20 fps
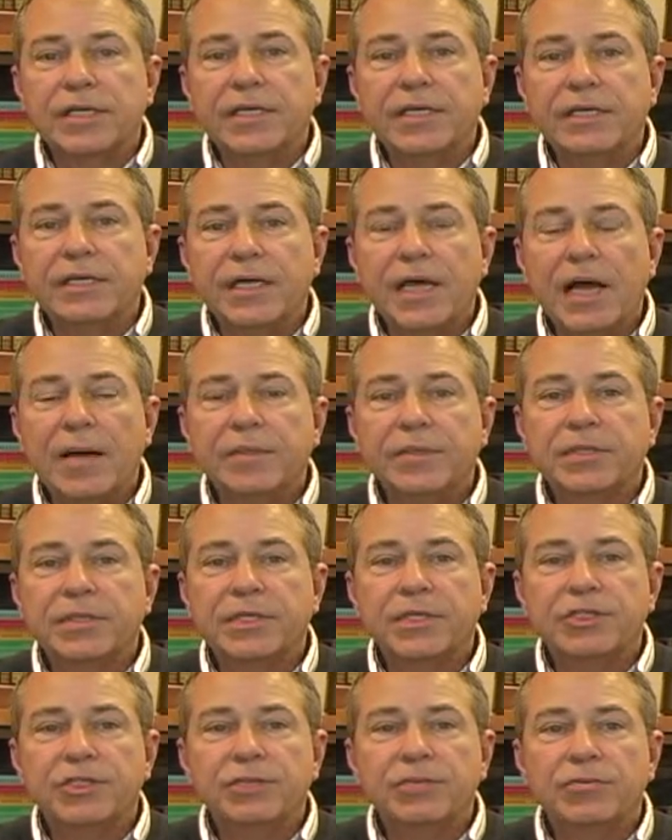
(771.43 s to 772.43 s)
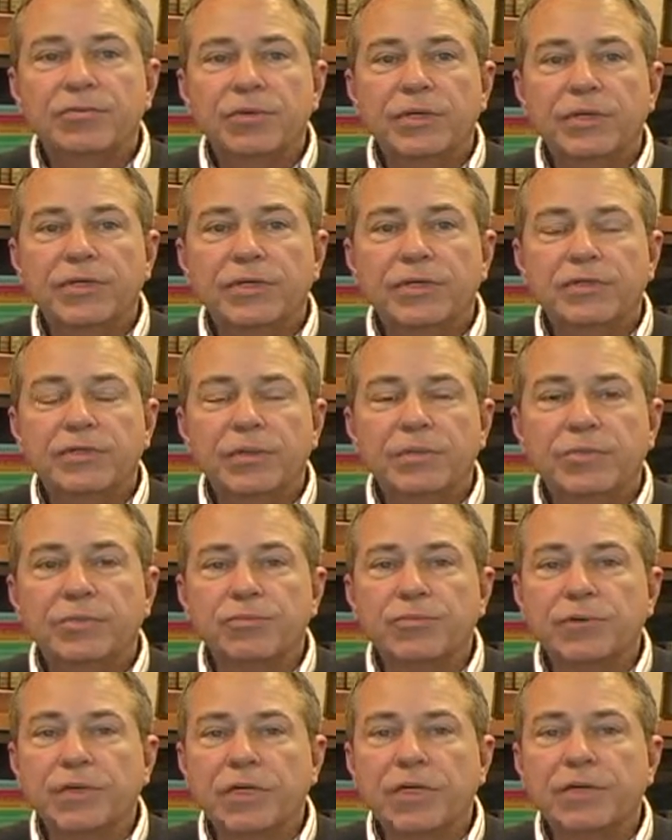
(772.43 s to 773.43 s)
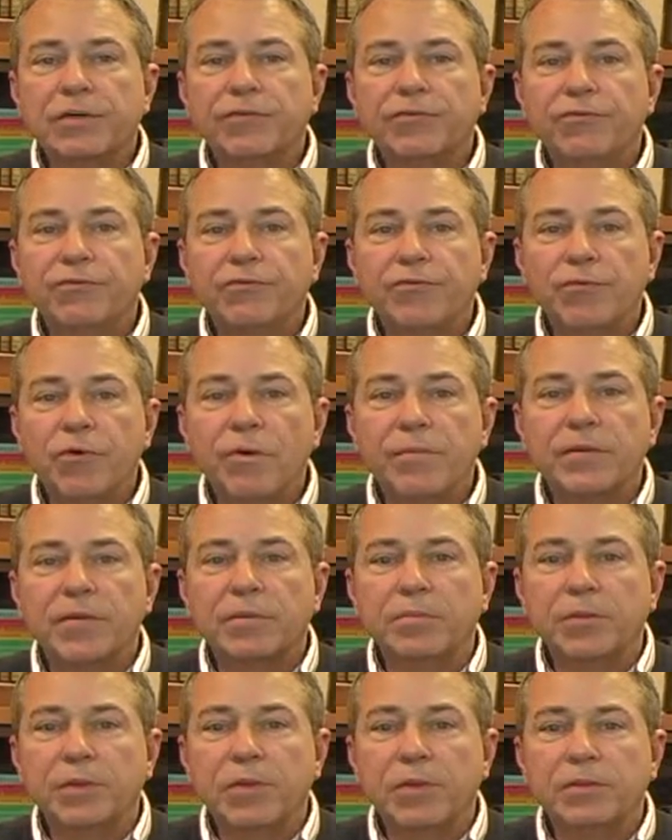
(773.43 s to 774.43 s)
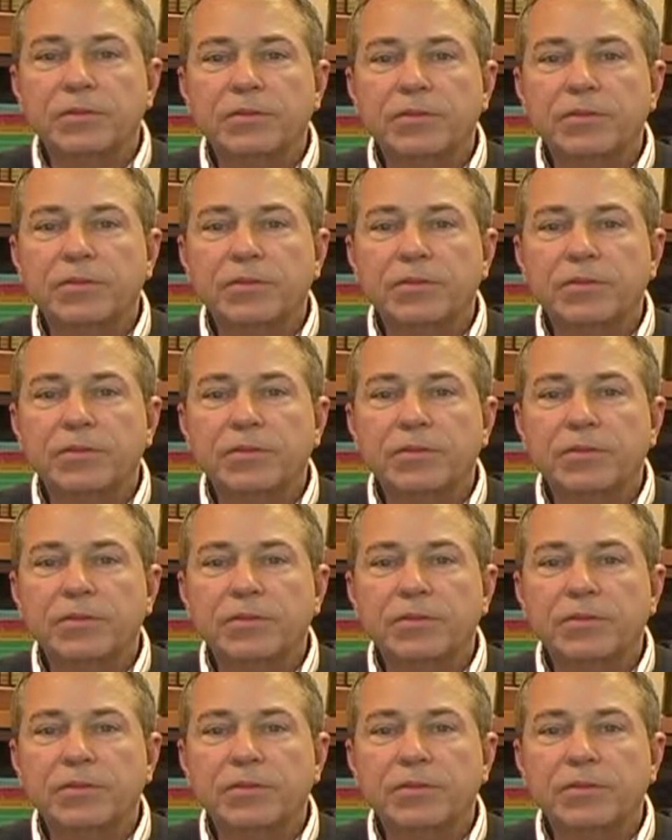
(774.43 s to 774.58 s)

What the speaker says: in competition with some really formidable,